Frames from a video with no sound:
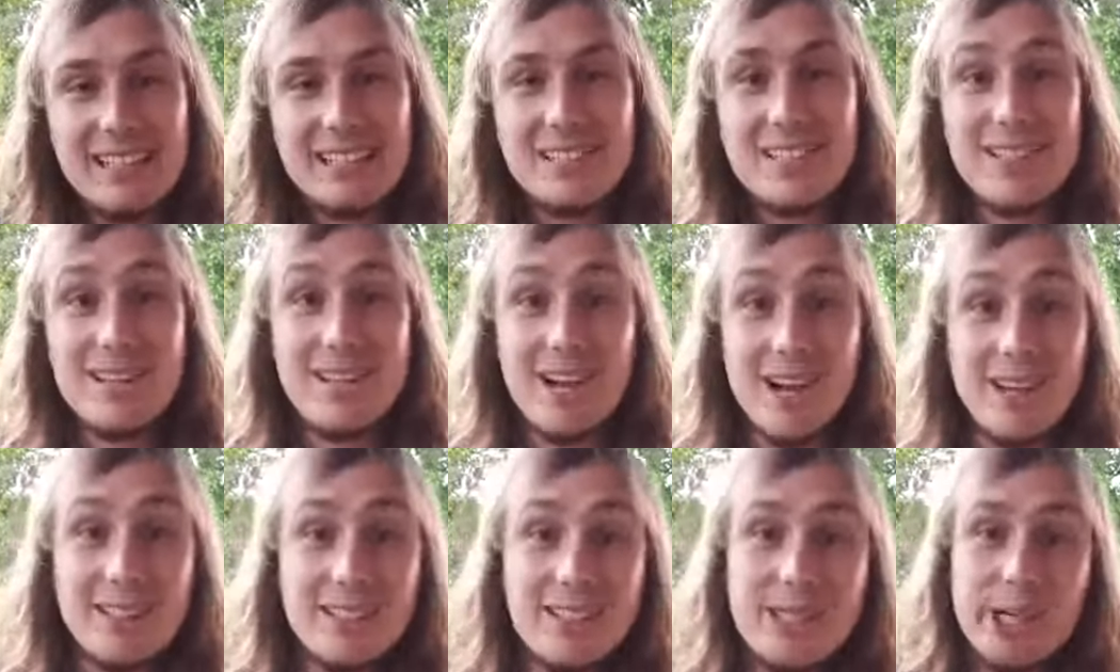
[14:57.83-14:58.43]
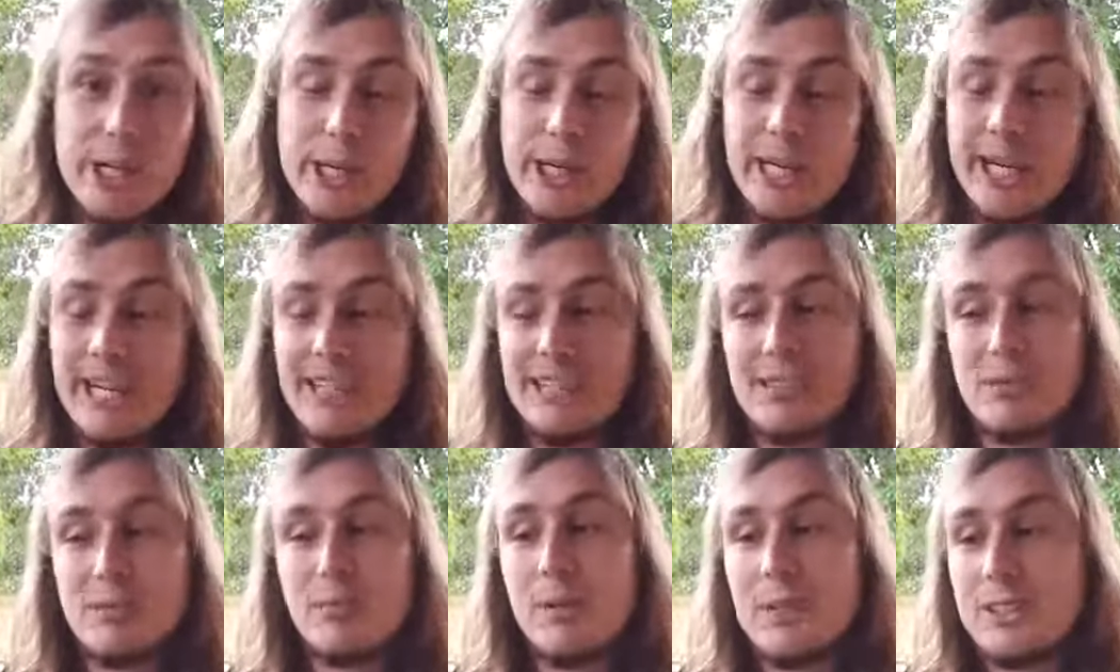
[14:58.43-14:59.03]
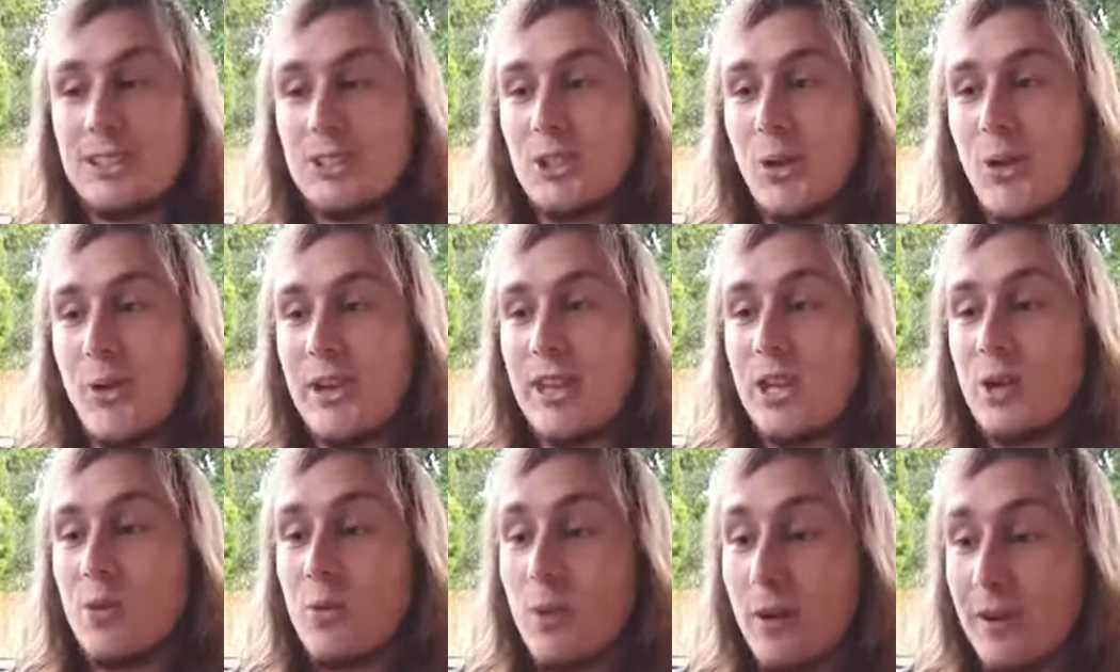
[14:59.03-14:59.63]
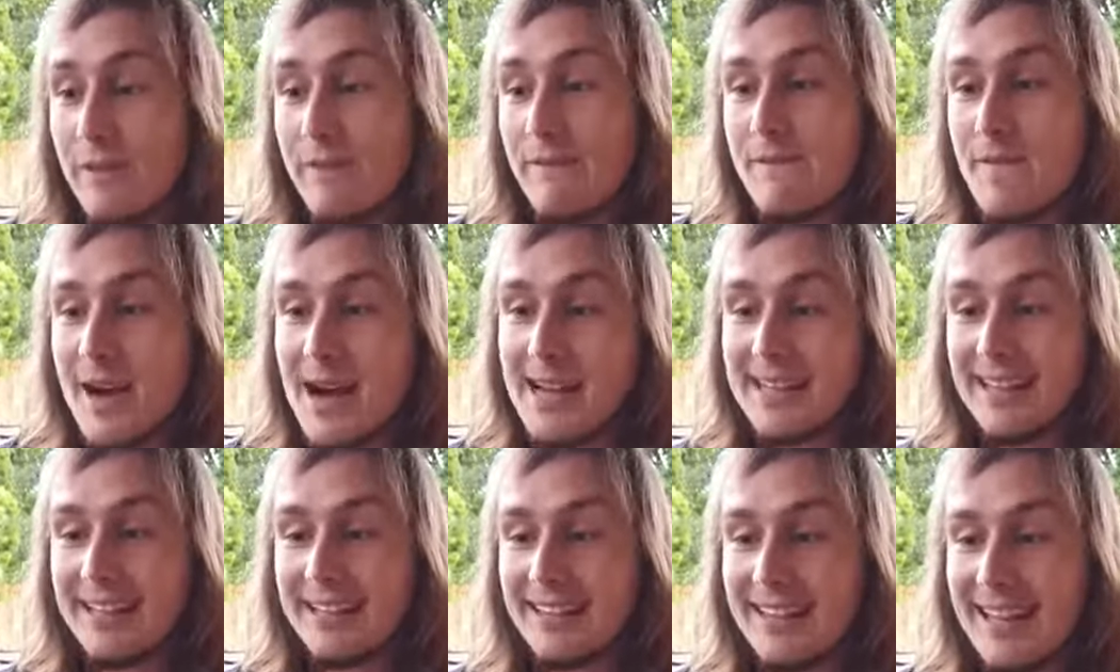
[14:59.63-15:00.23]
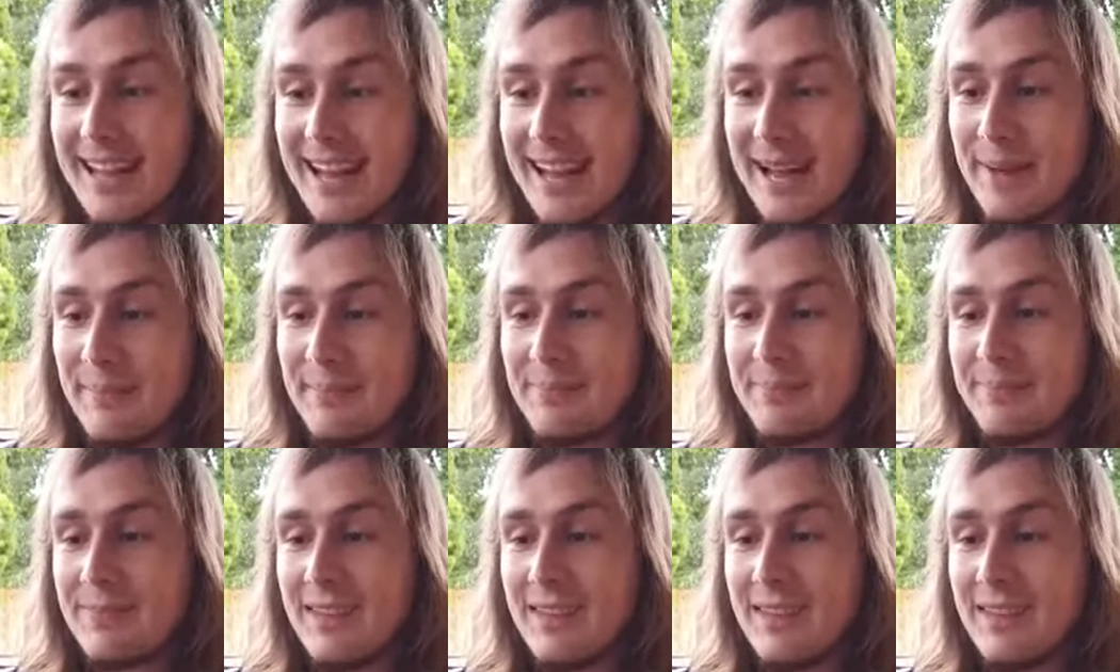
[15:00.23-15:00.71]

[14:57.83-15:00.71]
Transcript: So go to your nearest bookstore and you will find it there.